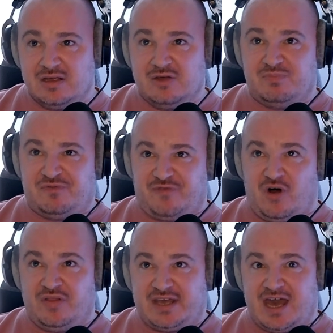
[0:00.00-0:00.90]

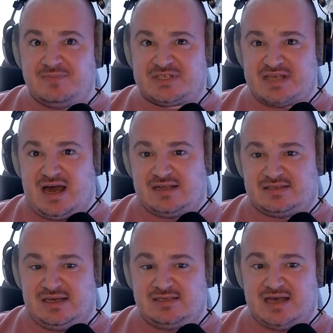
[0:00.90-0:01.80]
Before the game
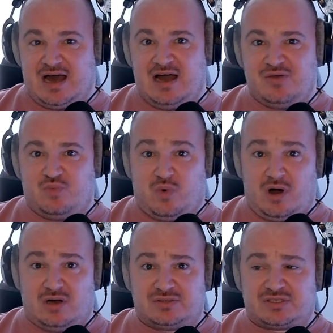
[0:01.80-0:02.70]
started, I
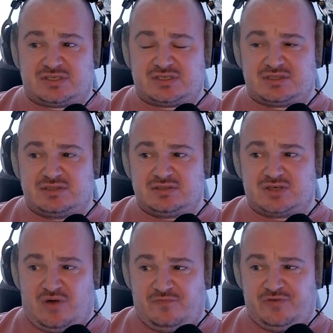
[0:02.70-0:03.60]
was
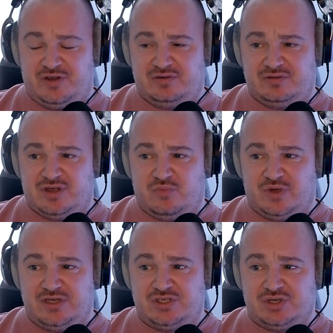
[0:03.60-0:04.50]
confident that
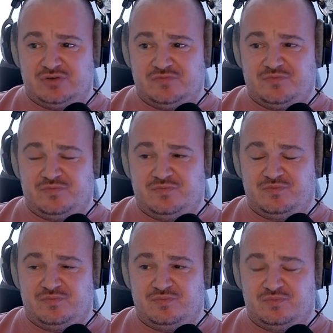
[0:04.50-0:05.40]
we should
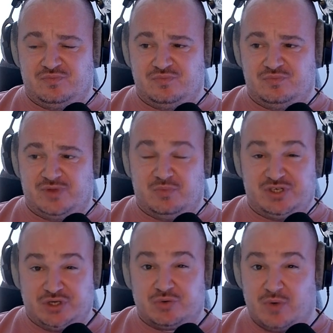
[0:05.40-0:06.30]

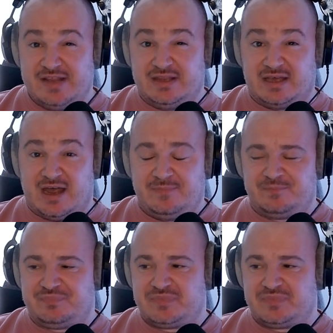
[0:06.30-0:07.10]
win the game.